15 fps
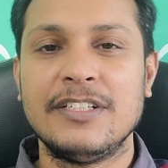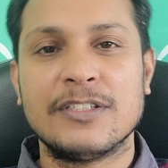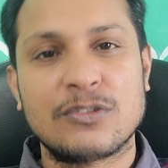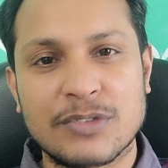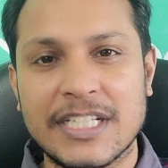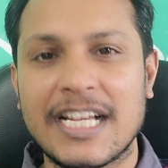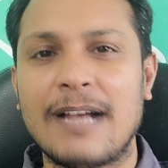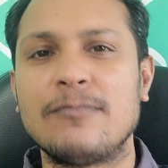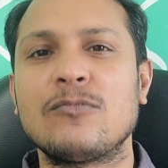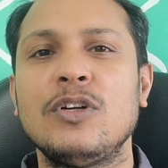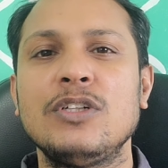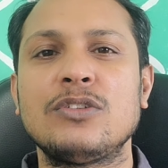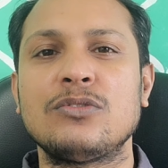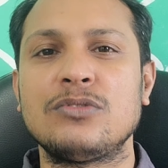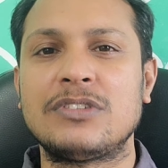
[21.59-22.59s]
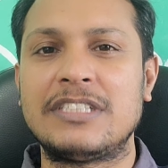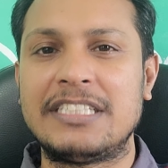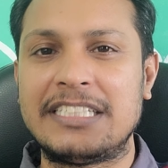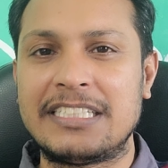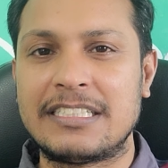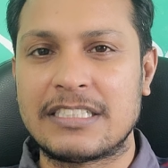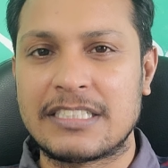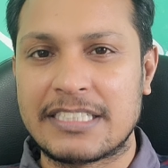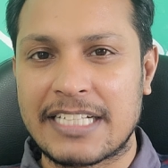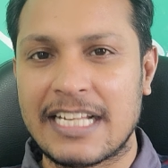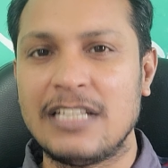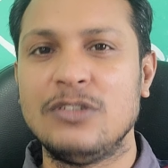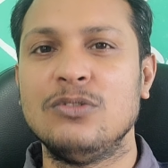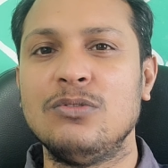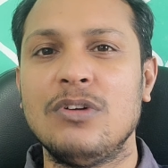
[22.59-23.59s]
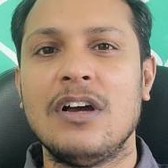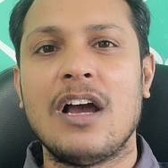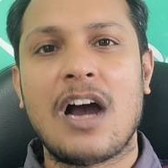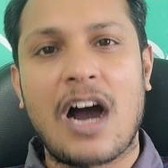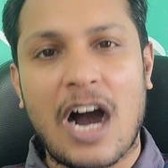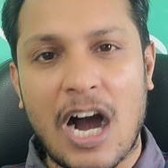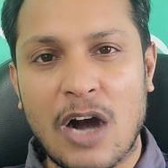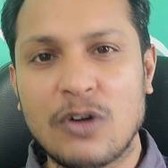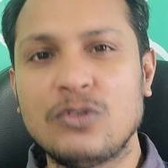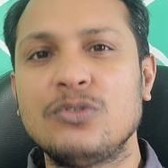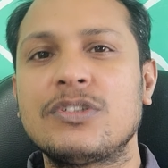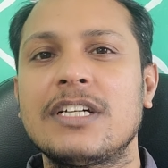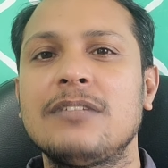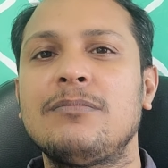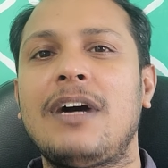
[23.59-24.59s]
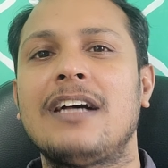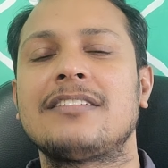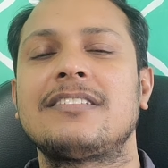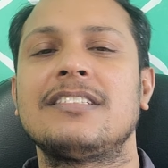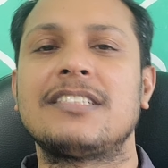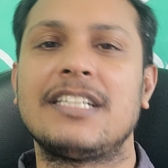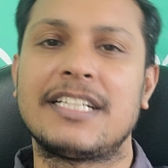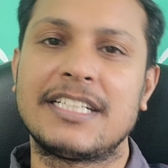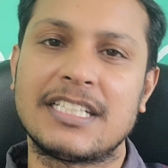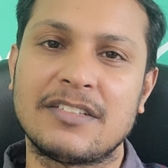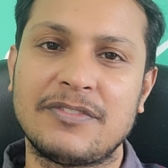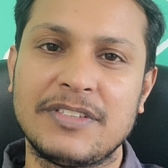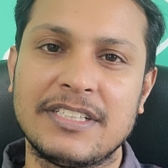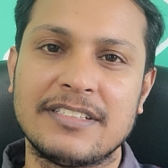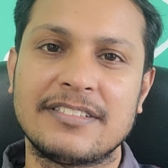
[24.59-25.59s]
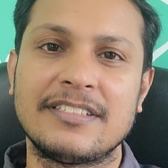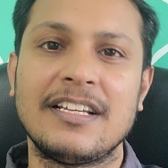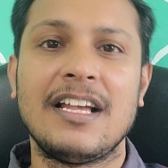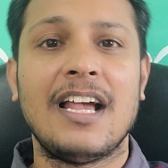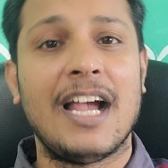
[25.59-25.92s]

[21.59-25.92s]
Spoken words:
Today I'm going to tell you how you can master current affairs